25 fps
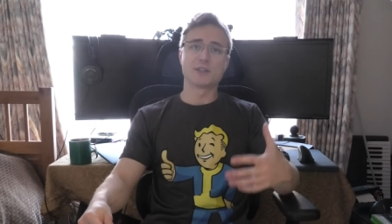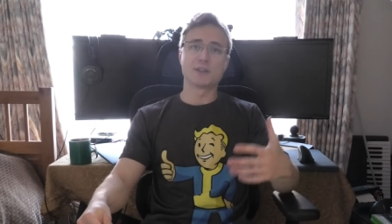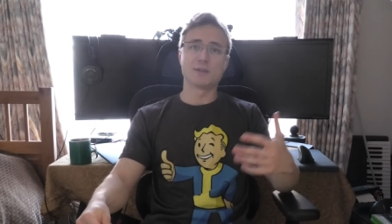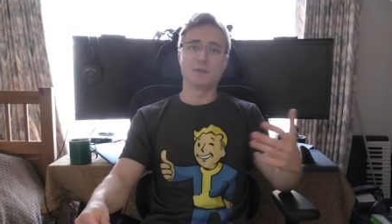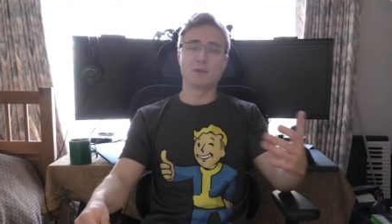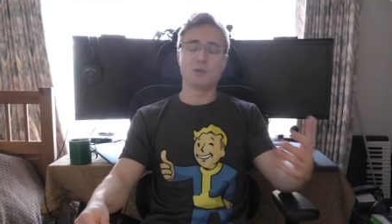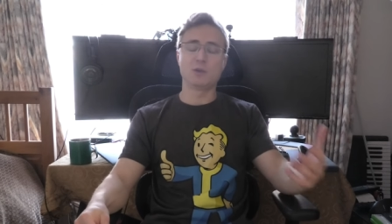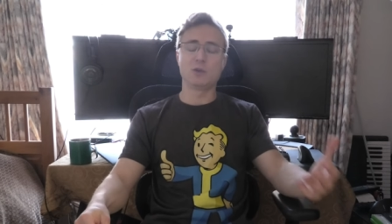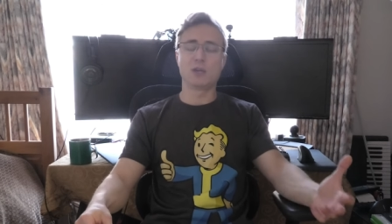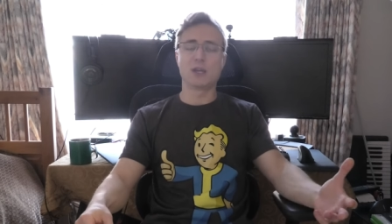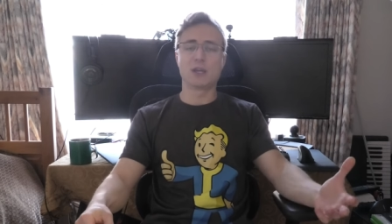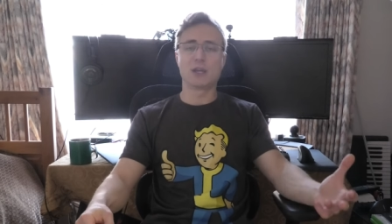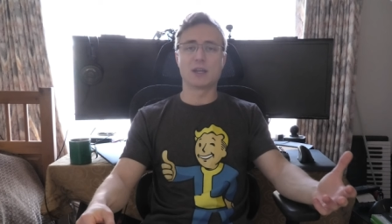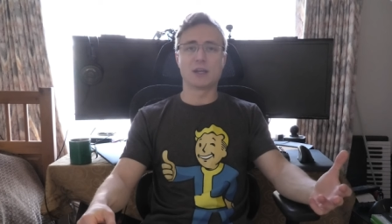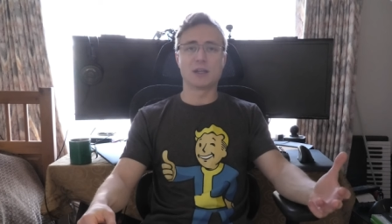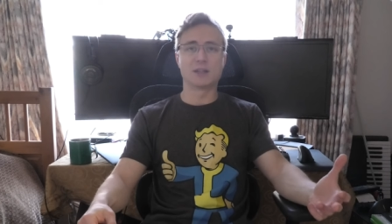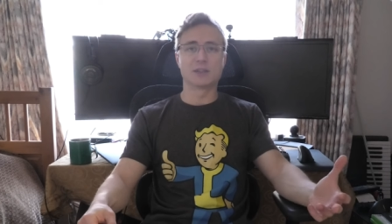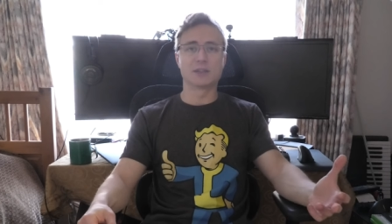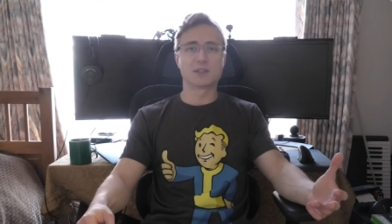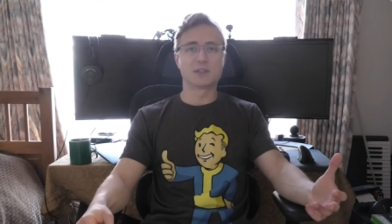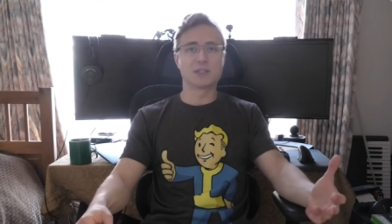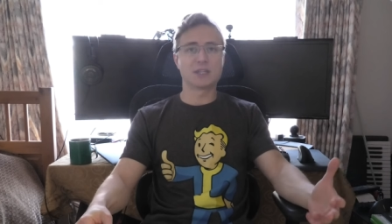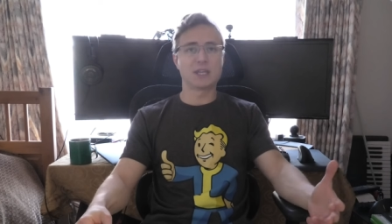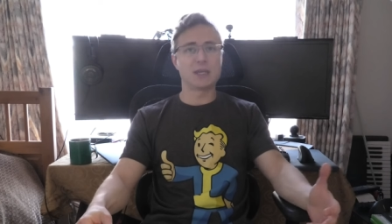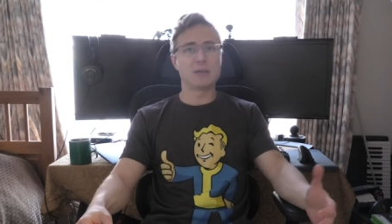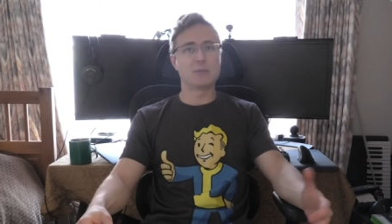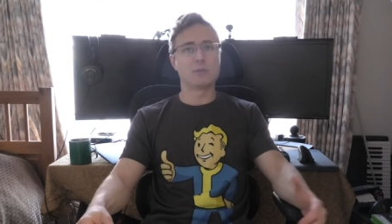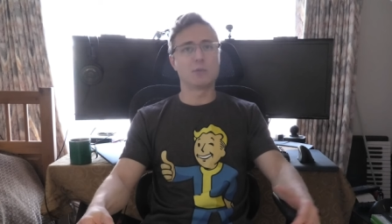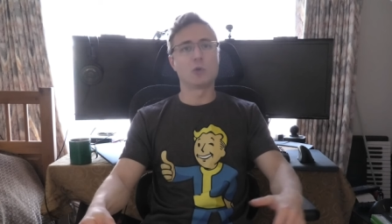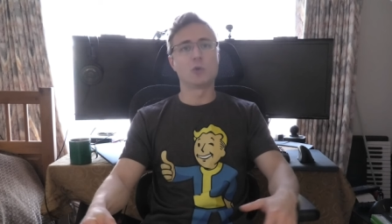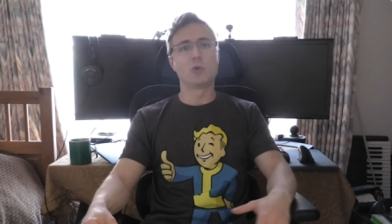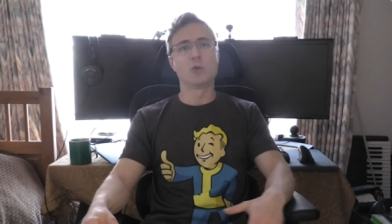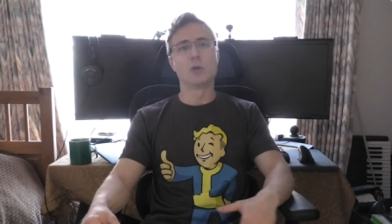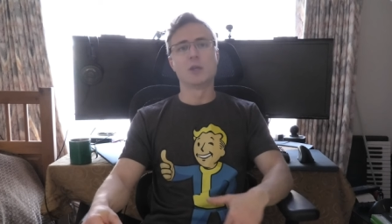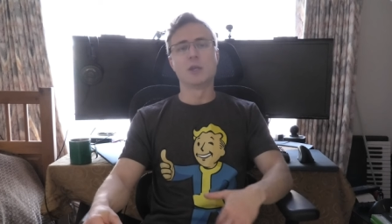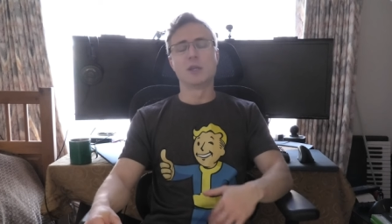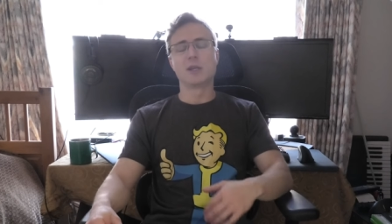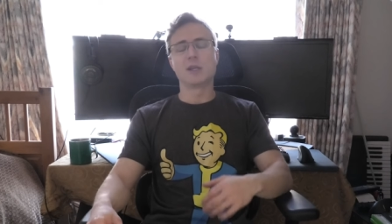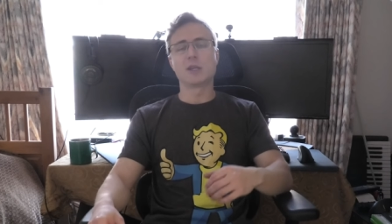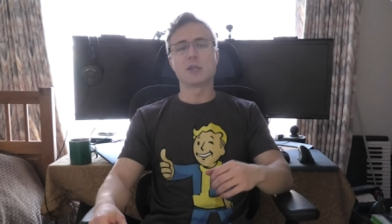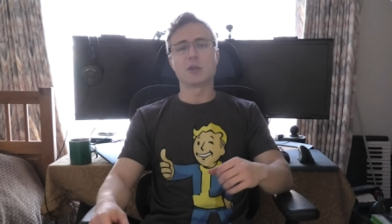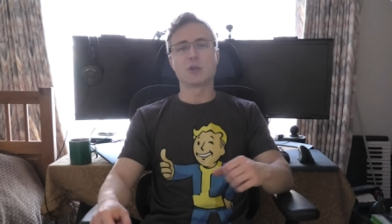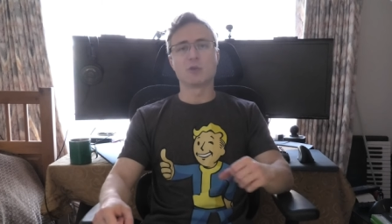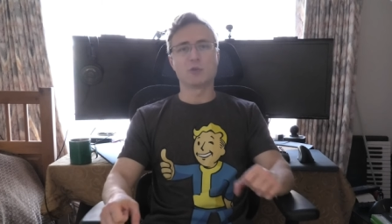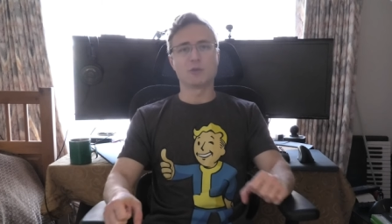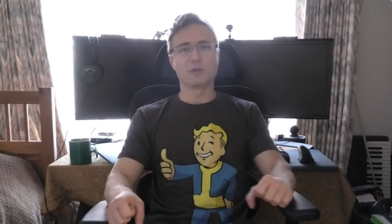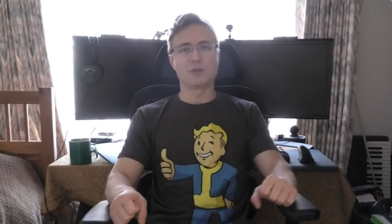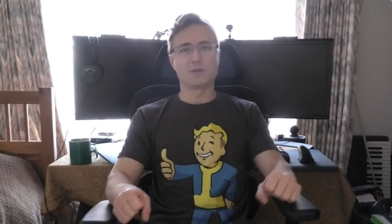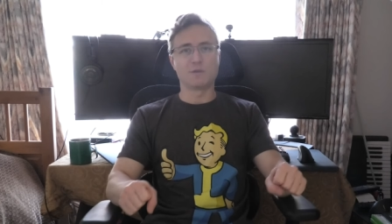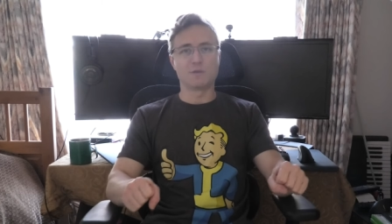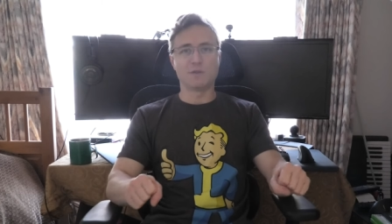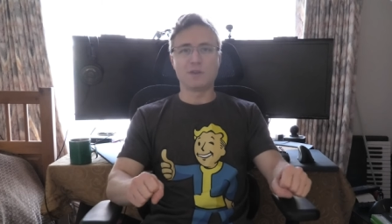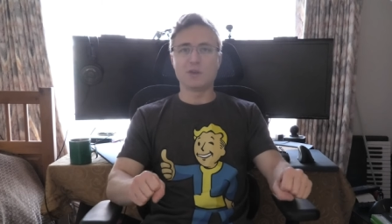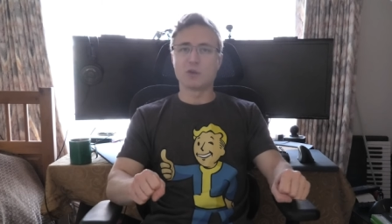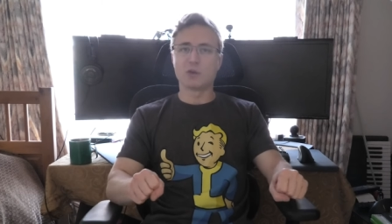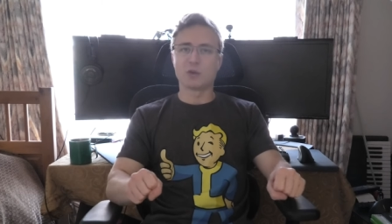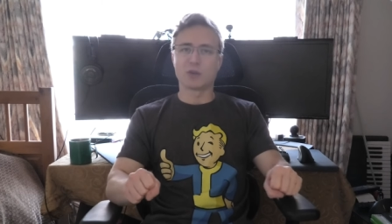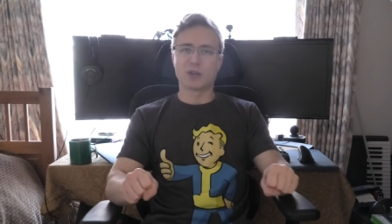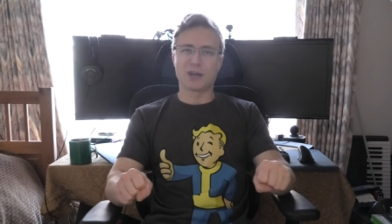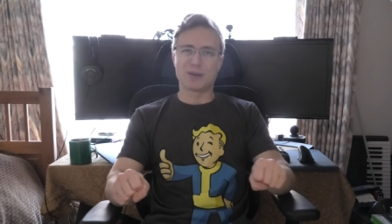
If you get unstable, you're going to feel a